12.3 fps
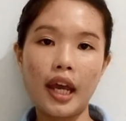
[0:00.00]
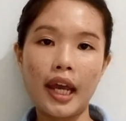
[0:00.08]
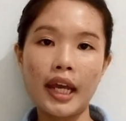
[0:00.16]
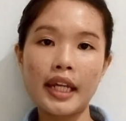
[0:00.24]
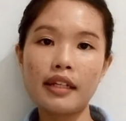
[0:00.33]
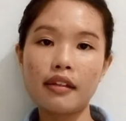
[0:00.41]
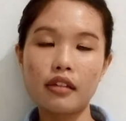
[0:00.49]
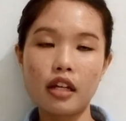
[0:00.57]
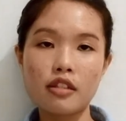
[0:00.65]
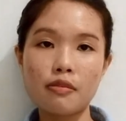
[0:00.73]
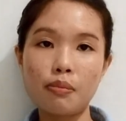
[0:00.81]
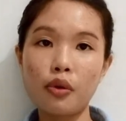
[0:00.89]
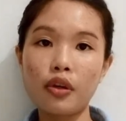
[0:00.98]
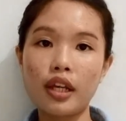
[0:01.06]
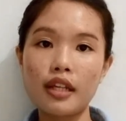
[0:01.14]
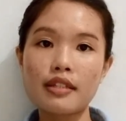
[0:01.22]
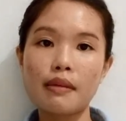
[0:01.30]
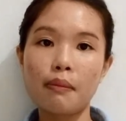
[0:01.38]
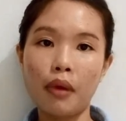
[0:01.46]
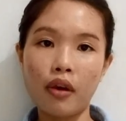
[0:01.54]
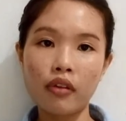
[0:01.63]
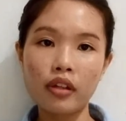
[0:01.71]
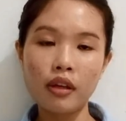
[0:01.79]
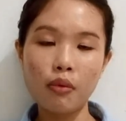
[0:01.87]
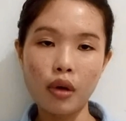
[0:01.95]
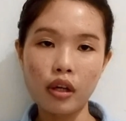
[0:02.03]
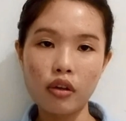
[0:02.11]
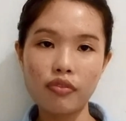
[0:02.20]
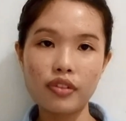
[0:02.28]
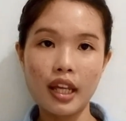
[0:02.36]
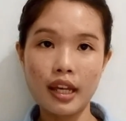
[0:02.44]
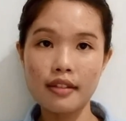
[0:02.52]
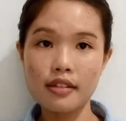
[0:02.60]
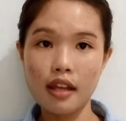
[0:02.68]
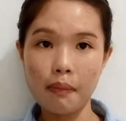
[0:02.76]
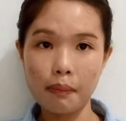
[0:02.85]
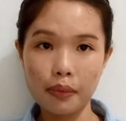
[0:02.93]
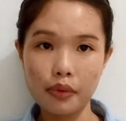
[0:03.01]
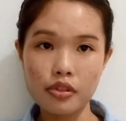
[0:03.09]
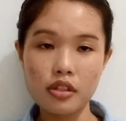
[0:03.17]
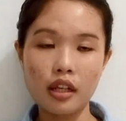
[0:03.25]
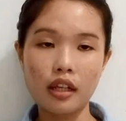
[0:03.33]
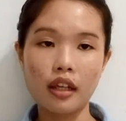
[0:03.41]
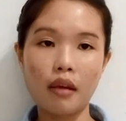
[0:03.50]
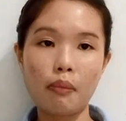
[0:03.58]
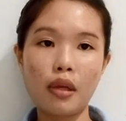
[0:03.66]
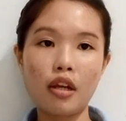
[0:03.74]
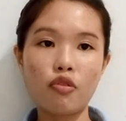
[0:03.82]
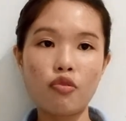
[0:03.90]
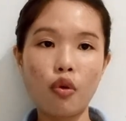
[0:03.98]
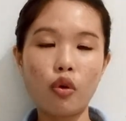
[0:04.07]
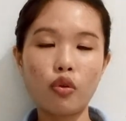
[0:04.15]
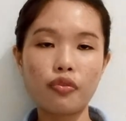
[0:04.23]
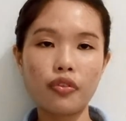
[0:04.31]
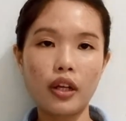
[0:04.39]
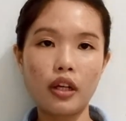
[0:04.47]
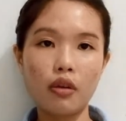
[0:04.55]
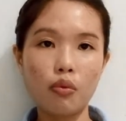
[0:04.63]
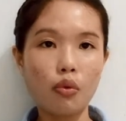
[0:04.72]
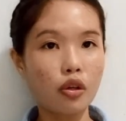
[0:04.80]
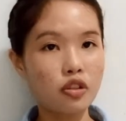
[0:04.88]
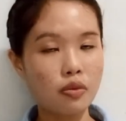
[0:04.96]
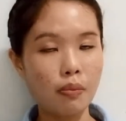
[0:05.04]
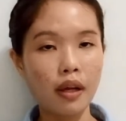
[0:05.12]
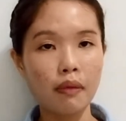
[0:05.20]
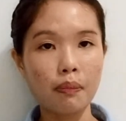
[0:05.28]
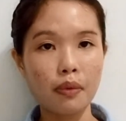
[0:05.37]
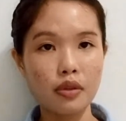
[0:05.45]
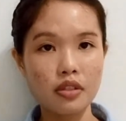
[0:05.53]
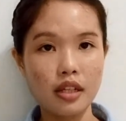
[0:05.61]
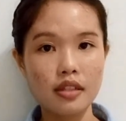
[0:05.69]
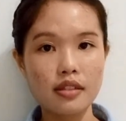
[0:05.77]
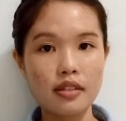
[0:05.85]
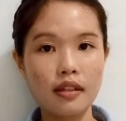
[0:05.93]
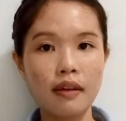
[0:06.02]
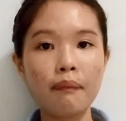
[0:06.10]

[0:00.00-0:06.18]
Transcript: and the textbook is merely one of the examples that can be involved in the washback process.